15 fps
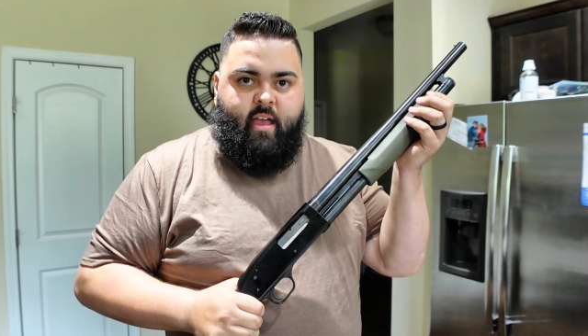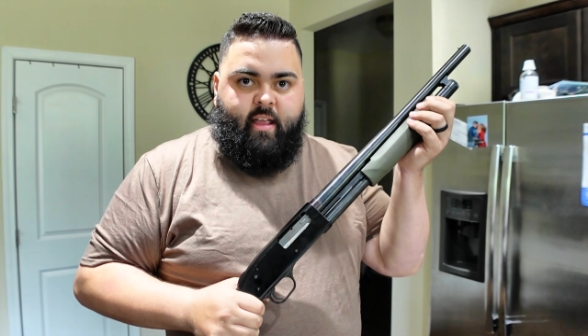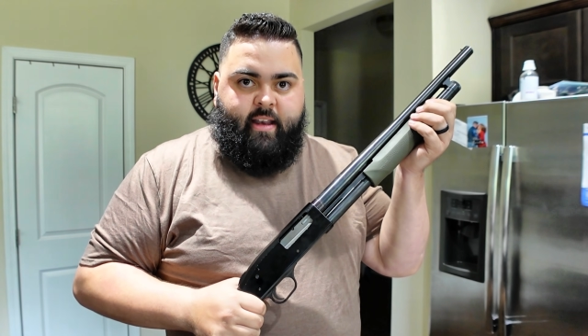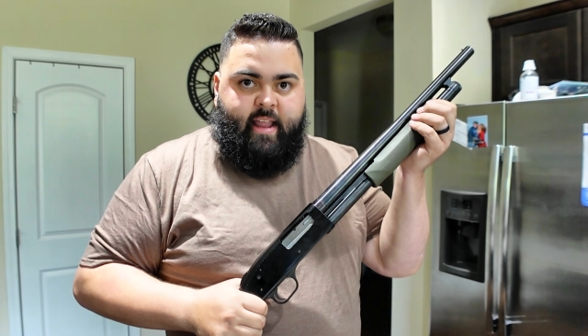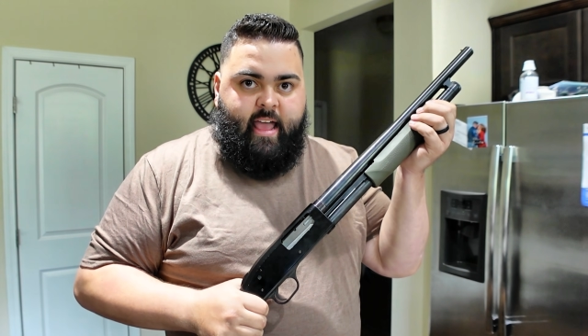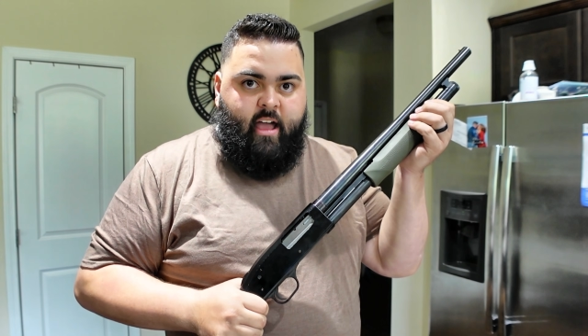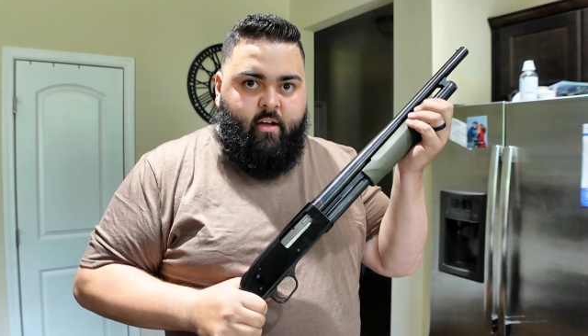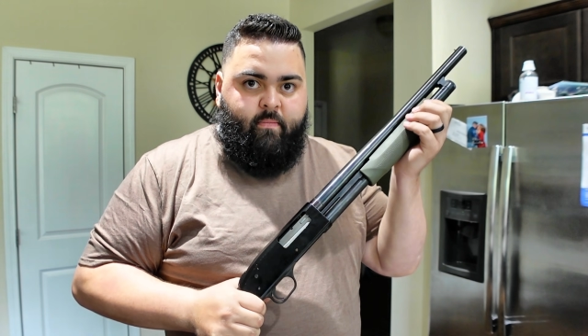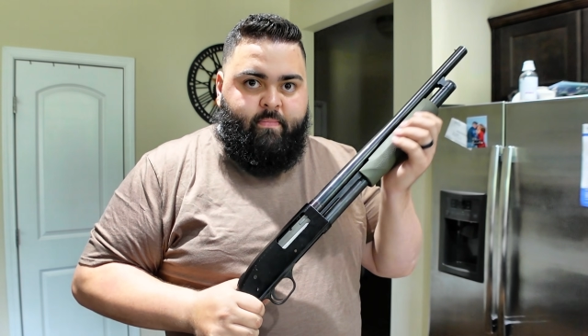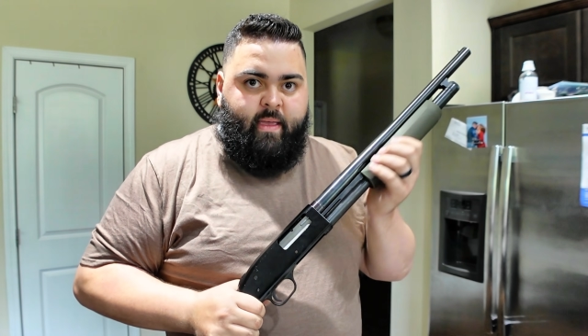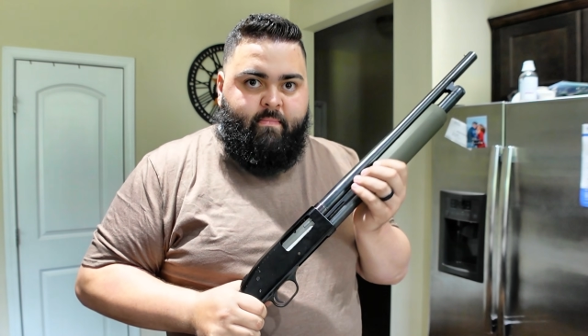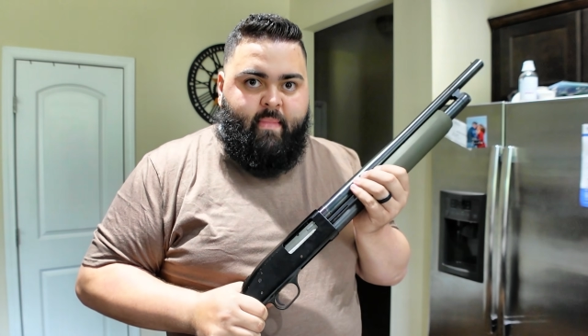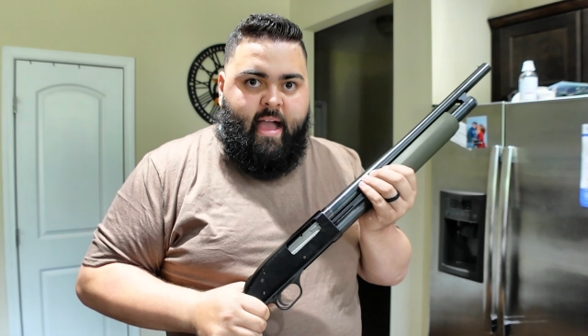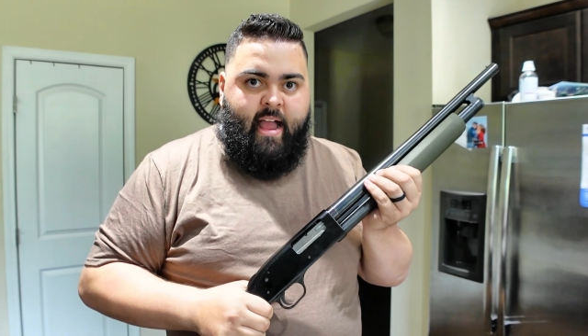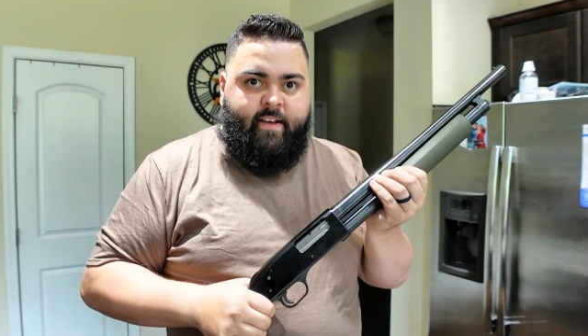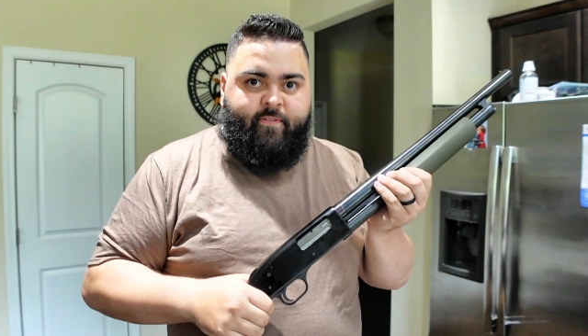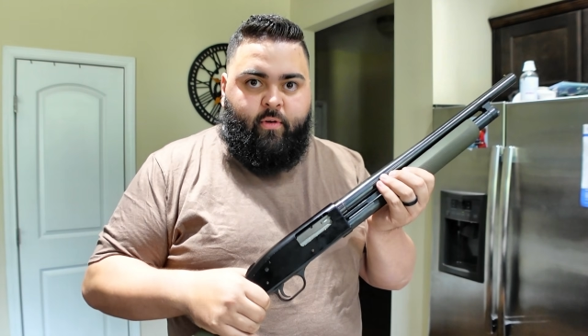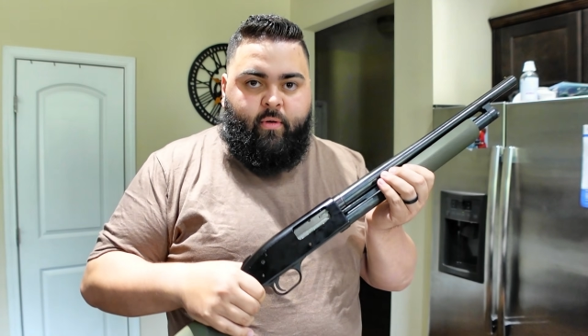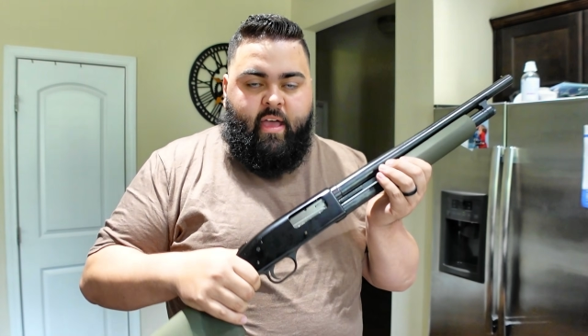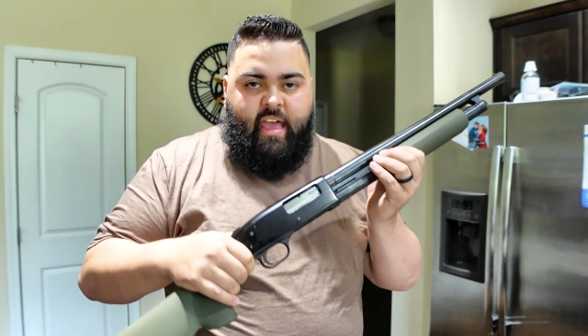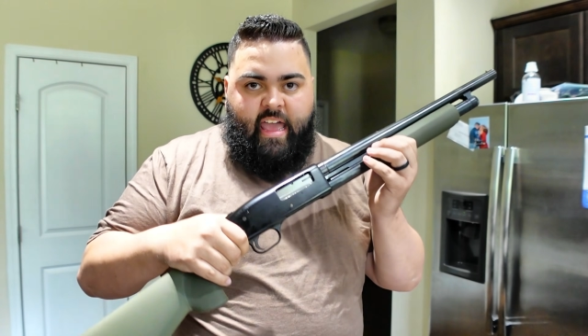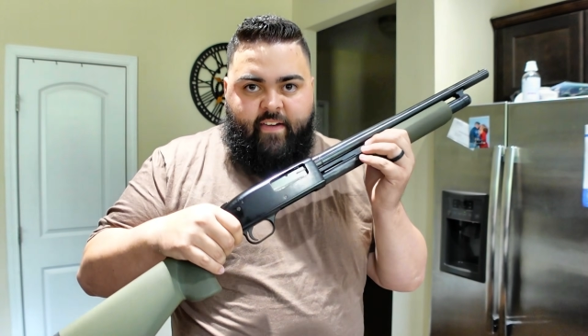Now, be
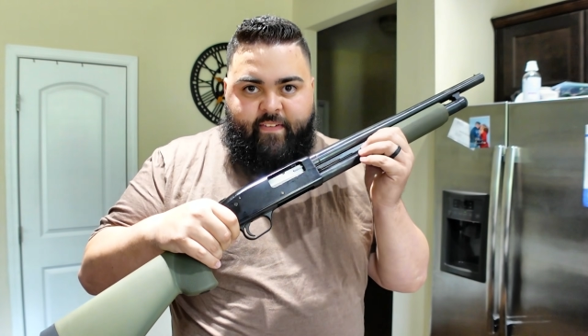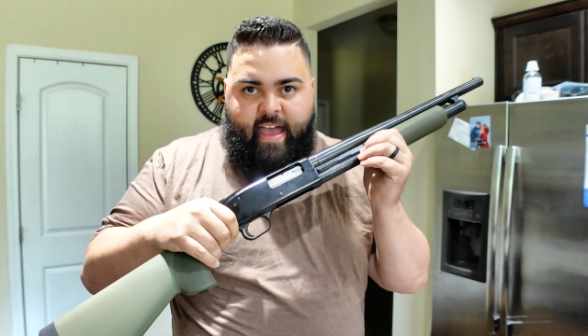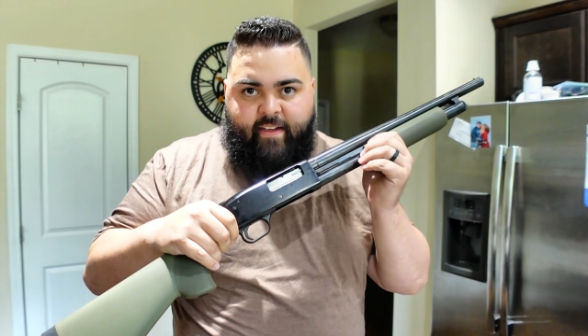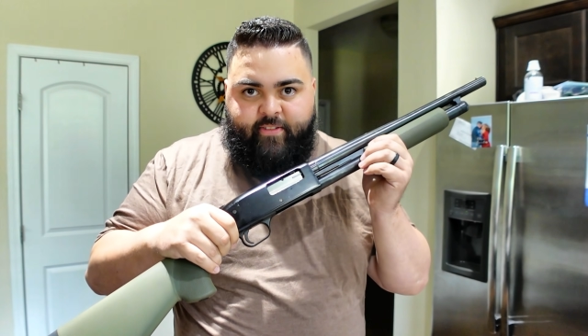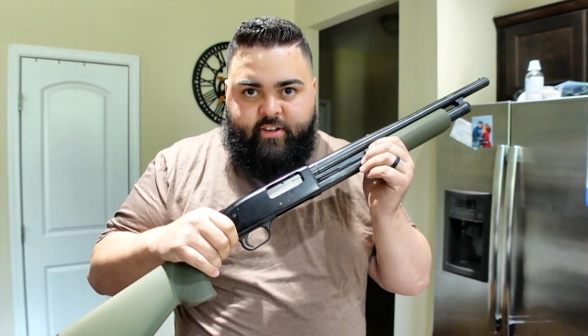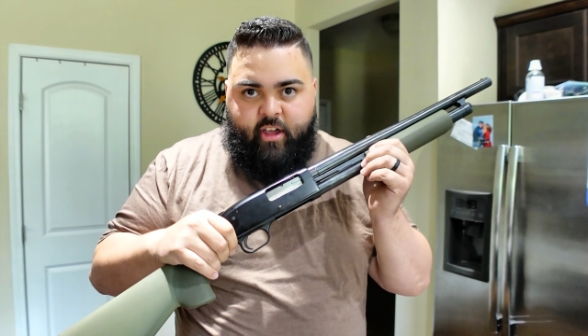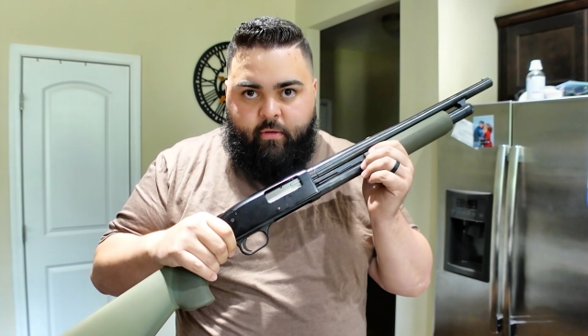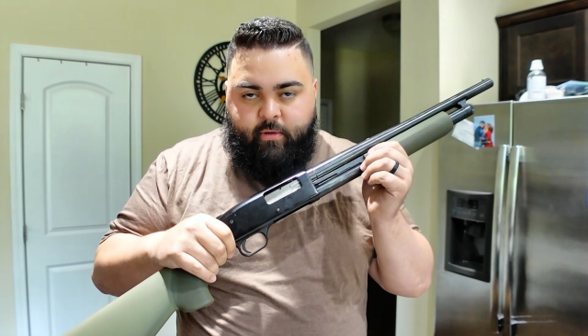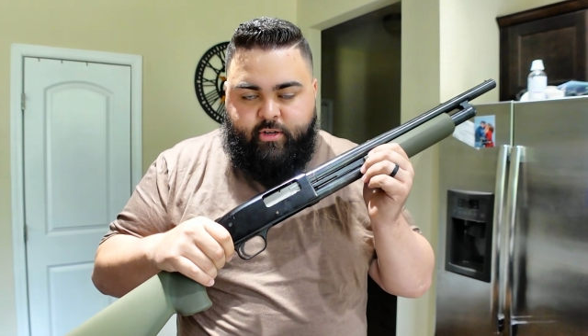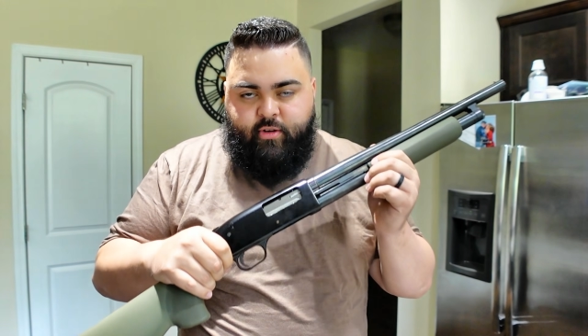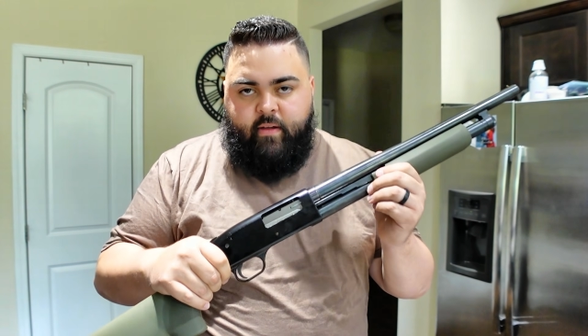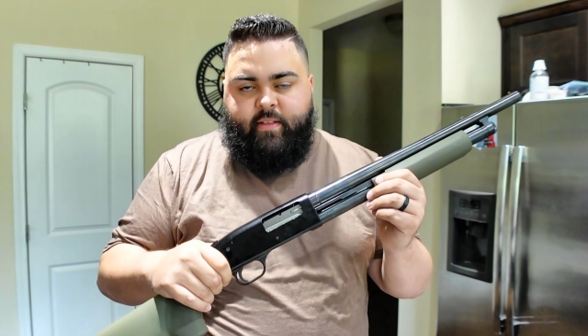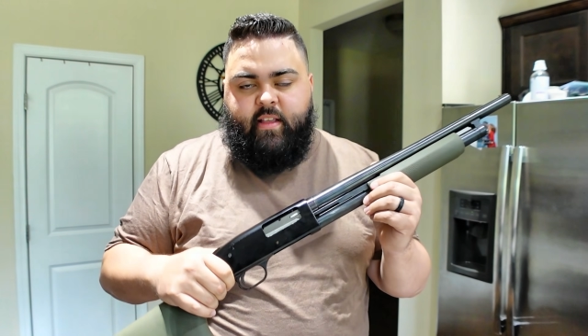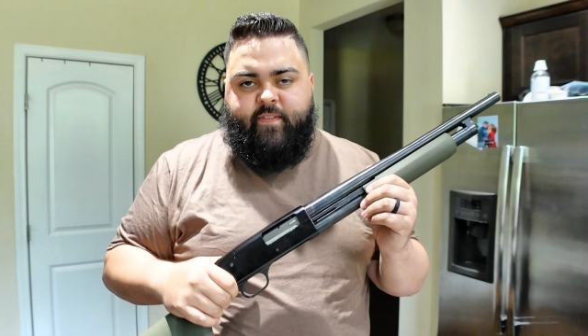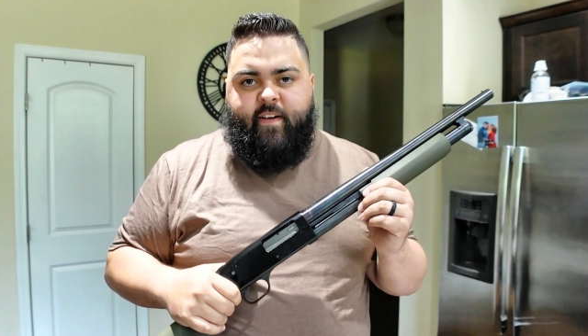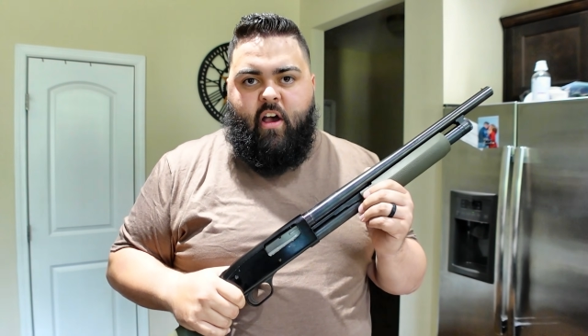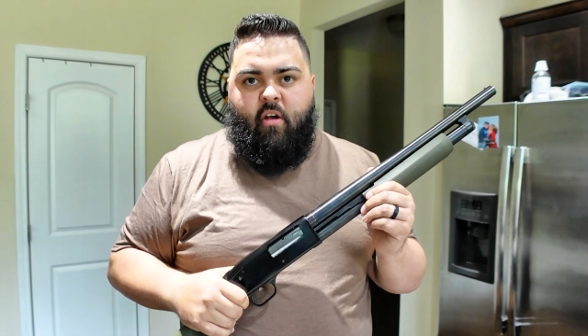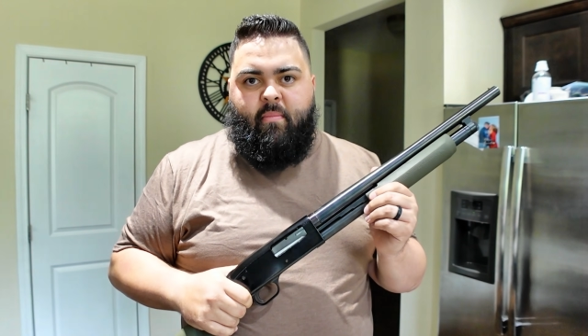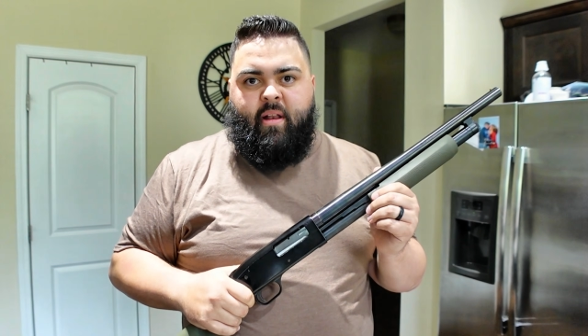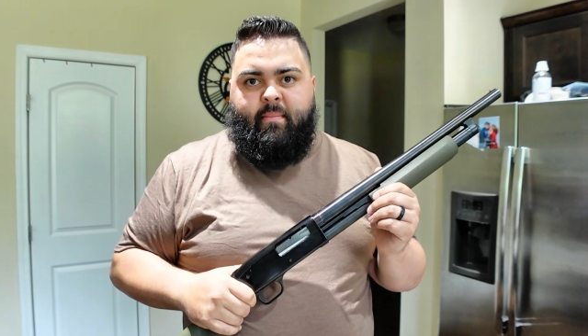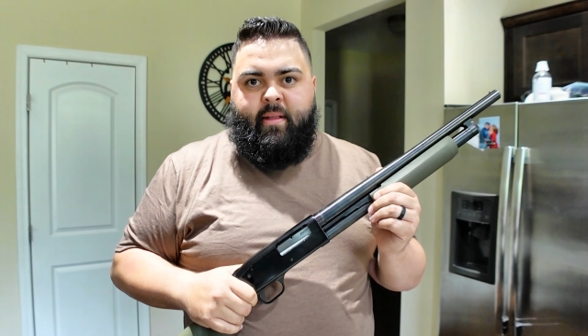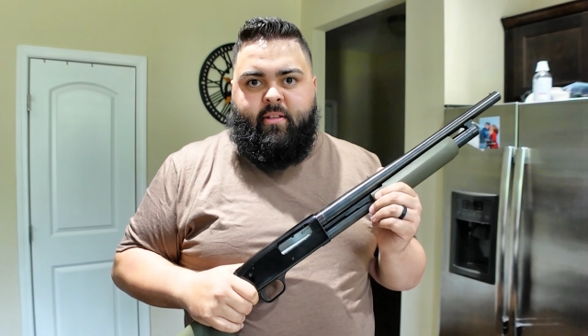mindful, if I have to go retrieve this firearm
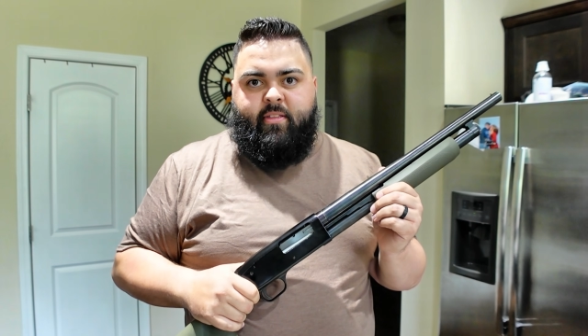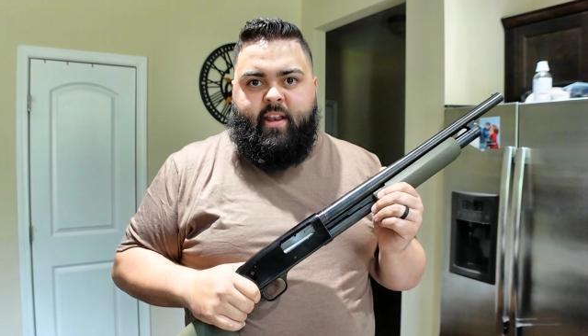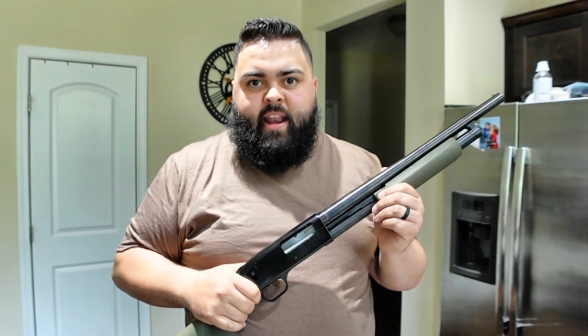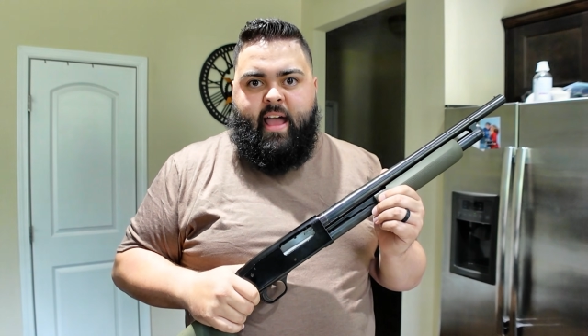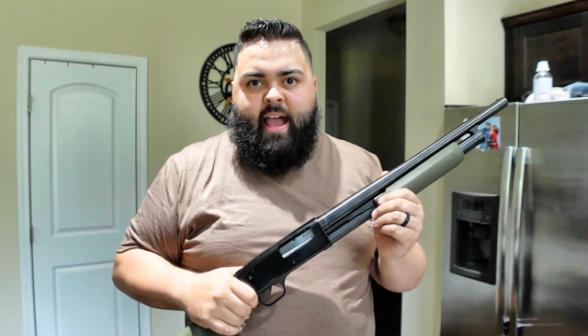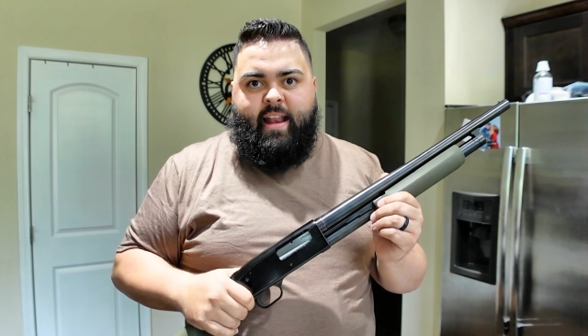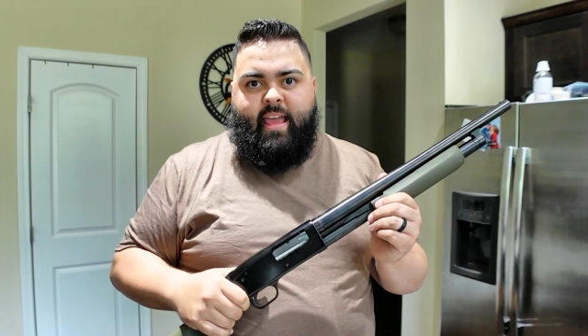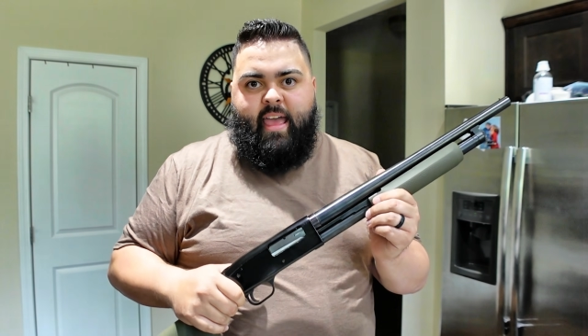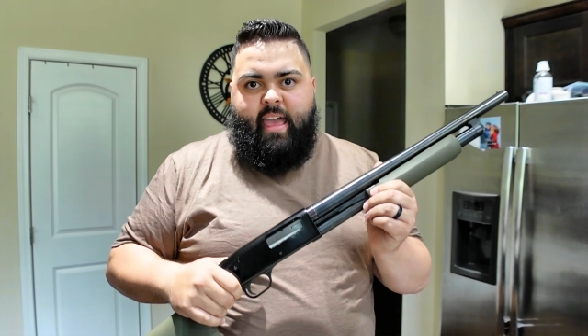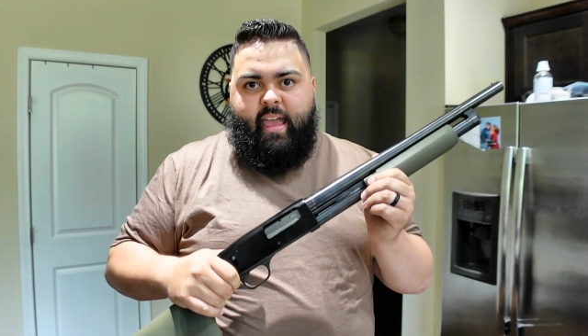in the middle of the night,